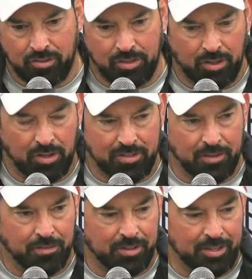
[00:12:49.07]
could look
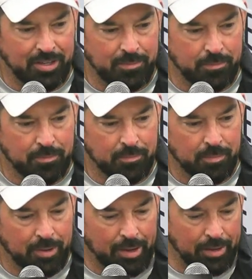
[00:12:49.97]
differently
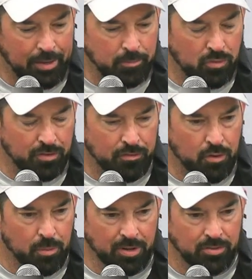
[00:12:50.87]
moving
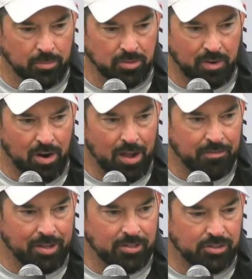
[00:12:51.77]
forward in terms of our
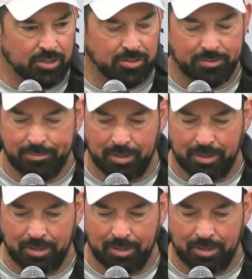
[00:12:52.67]
offense, just,